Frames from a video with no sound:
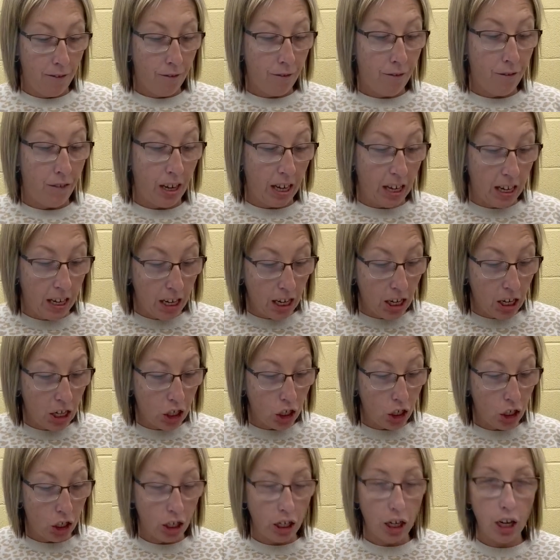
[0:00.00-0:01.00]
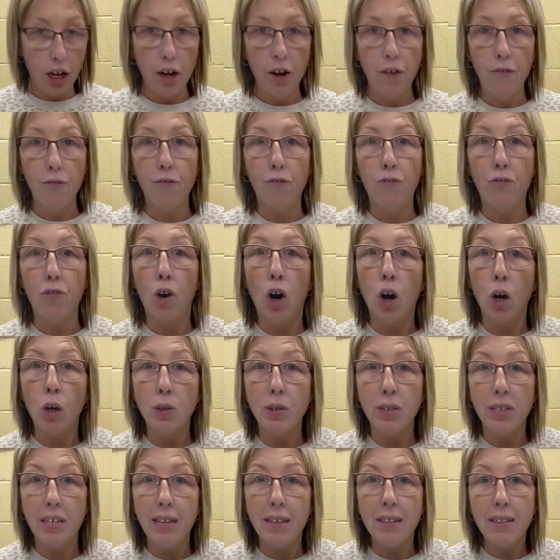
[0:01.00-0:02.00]
finished
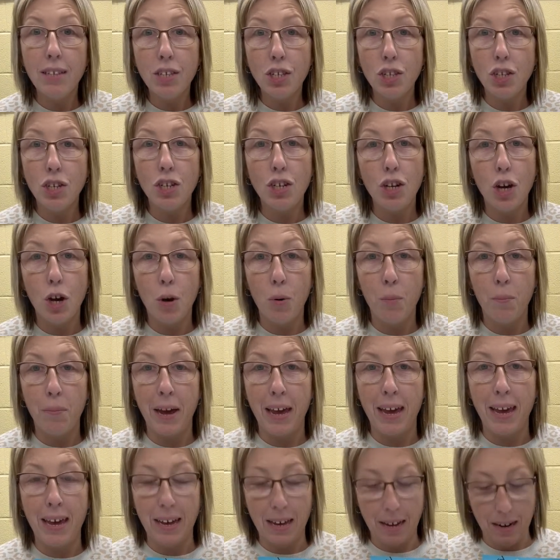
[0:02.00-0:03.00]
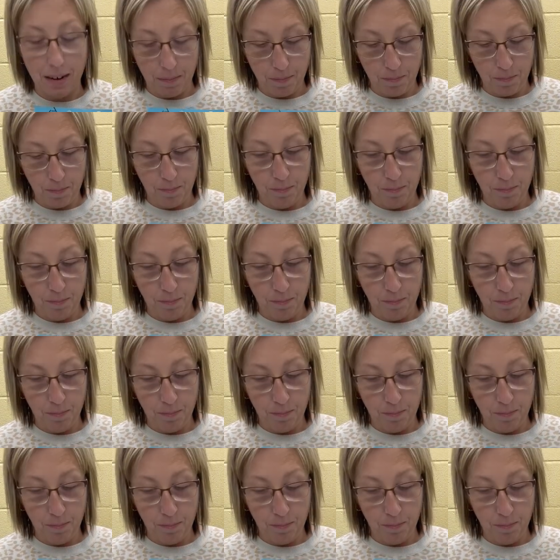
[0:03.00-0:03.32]
Frosty the Snowman